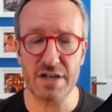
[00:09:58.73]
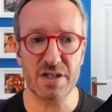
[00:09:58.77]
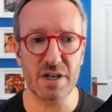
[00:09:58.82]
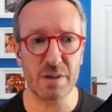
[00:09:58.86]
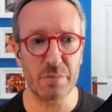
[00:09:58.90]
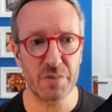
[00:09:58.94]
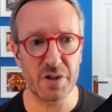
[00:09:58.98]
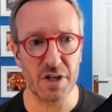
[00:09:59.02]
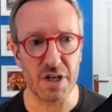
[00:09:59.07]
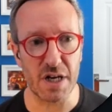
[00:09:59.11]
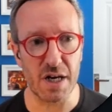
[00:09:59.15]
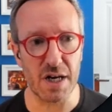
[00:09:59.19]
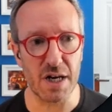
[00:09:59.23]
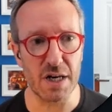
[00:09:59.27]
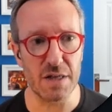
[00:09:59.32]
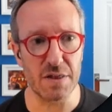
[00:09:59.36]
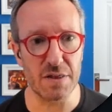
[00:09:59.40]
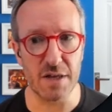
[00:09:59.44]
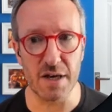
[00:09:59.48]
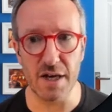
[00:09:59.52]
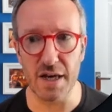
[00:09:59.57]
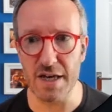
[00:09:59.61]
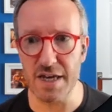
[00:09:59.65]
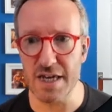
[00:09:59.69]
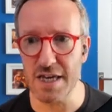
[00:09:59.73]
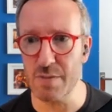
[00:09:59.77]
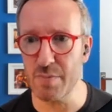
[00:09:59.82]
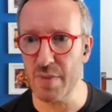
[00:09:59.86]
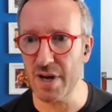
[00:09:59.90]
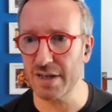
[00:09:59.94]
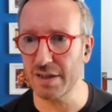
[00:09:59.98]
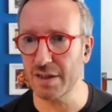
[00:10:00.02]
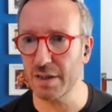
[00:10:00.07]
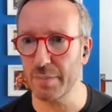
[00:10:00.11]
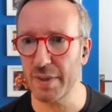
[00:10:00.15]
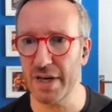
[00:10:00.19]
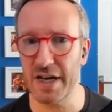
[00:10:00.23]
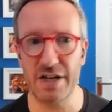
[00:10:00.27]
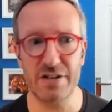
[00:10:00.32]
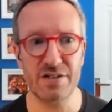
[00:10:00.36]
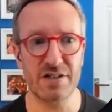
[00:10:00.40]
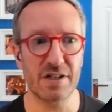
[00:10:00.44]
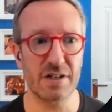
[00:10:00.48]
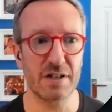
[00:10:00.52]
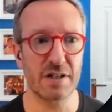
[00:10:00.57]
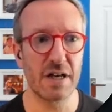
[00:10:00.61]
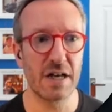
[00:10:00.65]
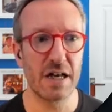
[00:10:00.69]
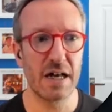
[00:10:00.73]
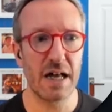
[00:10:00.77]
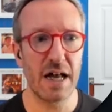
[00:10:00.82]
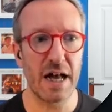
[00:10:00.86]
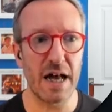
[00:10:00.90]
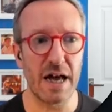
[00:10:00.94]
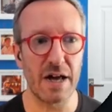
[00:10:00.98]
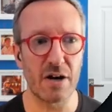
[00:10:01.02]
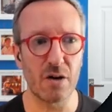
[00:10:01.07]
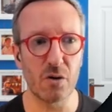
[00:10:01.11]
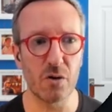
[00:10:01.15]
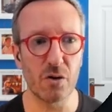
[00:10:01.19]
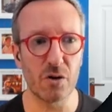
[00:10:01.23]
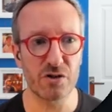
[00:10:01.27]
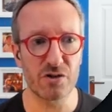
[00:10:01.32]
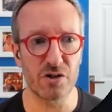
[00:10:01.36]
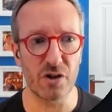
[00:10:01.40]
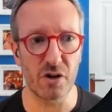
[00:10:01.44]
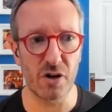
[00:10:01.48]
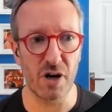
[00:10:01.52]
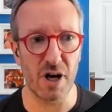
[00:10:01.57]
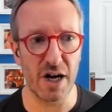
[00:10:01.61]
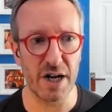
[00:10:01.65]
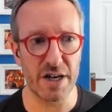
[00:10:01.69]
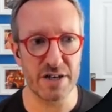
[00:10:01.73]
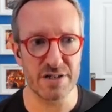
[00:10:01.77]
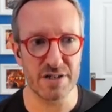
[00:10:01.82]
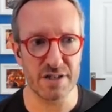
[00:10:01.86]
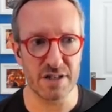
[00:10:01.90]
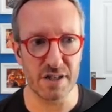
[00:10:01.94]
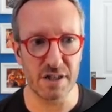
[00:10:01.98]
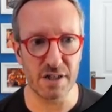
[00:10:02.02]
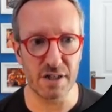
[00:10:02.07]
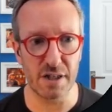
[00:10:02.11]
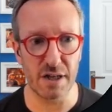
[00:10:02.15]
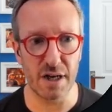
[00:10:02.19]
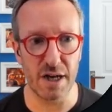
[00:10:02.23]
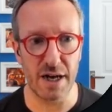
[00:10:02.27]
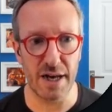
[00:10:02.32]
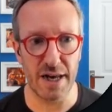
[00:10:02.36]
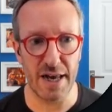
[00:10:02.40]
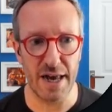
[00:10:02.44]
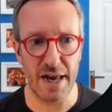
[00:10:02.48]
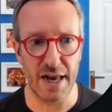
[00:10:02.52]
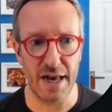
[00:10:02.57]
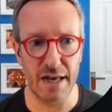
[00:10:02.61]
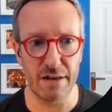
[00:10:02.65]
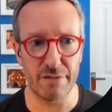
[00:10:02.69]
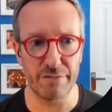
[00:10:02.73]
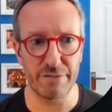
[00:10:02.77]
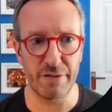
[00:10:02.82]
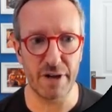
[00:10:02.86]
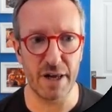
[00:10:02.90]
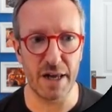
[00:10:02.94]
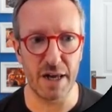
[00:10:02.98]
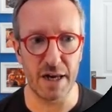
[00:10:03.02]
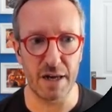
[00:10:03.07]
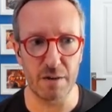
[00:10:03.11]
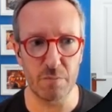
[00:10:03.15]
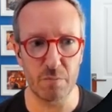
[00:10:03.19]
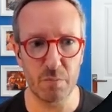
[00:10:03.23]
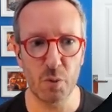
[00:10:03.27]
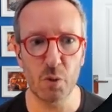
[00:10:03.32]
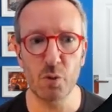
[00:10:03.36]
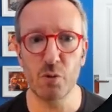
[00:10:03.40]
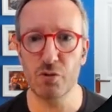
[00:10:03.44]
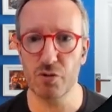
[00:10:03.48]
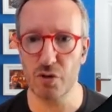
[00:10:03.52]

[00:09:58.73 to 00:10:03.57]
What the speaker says: something in their email about it, and also I see I have a pull